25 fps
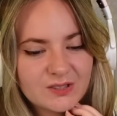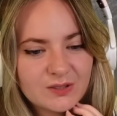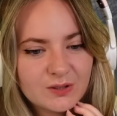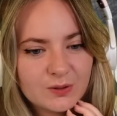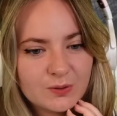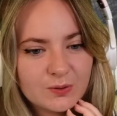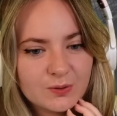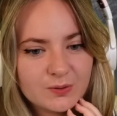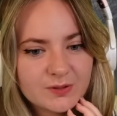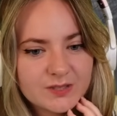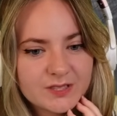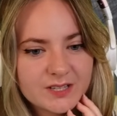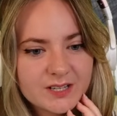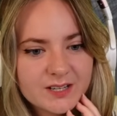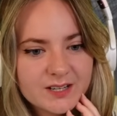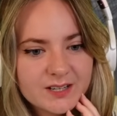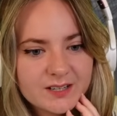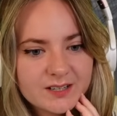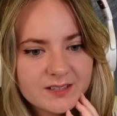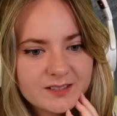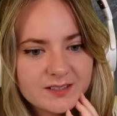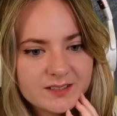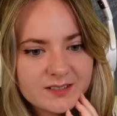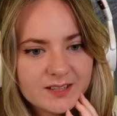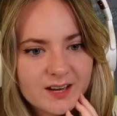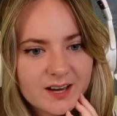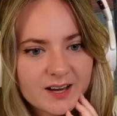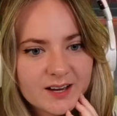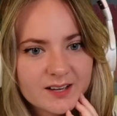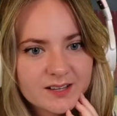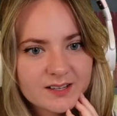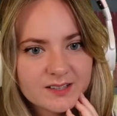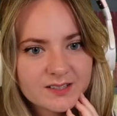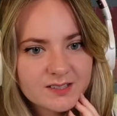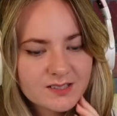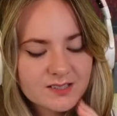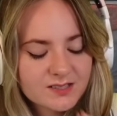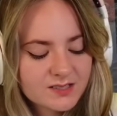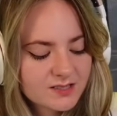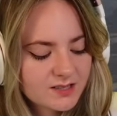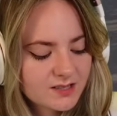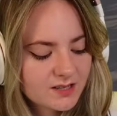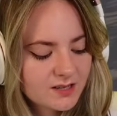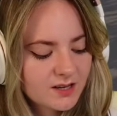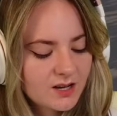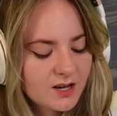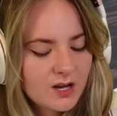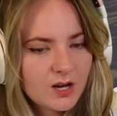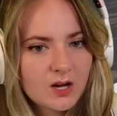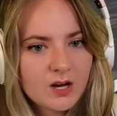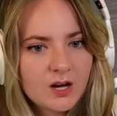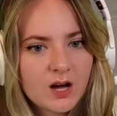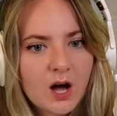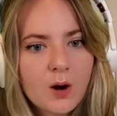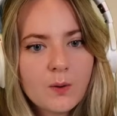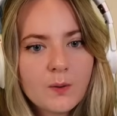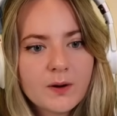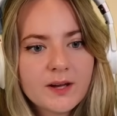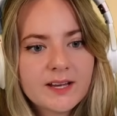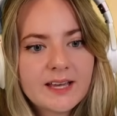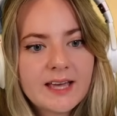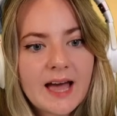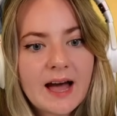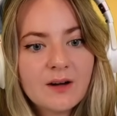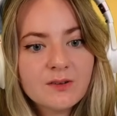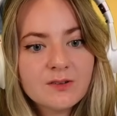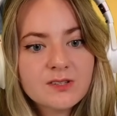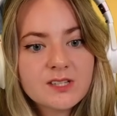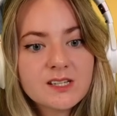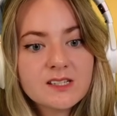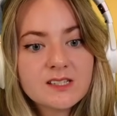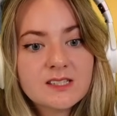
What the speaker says: order? Yes. Oh, it counts it as